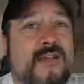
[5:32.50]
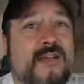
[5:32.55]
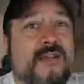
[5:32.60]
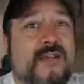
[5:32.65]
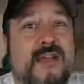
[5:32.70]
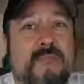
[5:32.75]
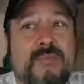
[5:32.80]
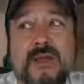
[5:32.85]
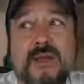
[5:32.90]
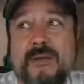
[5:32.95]

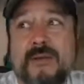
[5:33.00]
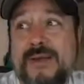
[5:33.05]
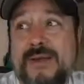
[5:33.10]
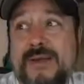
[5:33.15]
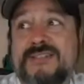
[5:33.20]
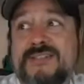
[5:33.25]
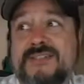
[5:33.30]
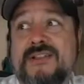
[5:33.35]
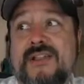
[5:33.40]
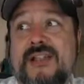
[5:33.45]
but
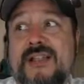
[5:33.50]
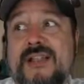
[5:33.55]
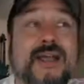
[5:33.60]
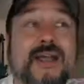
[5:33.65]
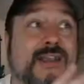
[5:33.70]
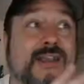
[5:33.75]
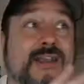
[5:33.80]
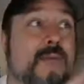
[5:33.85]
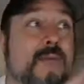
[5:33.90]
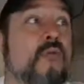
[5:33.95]
basically my
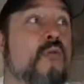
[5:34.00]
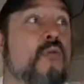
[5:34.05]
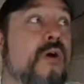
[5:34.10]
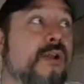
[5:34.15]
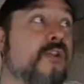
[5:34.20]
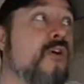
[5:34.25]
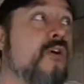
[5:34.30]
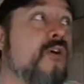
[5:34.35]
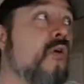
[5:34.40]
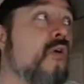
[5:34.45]
number one
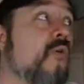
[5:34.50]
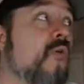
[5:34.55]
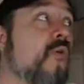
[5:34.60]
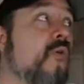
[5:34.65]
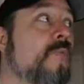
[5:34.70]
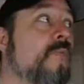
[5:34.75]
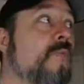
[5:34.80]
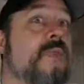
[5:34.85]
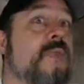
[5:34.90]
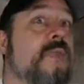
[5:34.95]

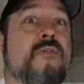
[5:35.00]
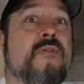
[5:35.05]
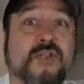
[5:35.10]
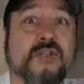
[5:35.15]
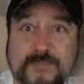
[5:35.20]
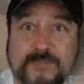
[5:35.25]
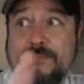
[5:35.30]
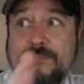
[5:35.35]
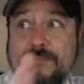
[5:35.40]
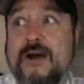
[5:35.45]
goal was
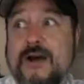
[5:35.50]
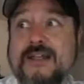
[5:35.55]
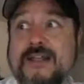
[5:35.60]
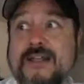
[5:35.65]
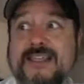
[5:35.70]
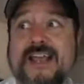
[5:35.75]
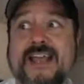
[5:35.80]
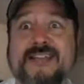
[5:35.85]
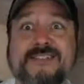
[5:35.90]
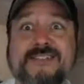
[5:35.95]
my
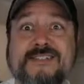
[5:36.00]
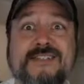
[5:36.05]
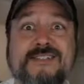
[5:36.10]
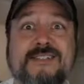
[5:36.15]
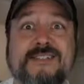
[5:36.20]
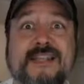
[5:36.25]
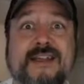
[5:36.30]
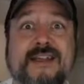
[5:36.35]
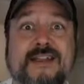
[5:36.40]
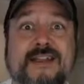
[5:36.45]
podcasting
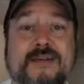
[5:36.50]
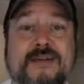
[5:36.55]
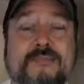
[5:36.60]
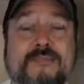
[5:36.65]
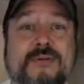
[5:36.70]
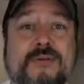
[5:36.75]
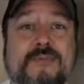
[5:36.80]
setup.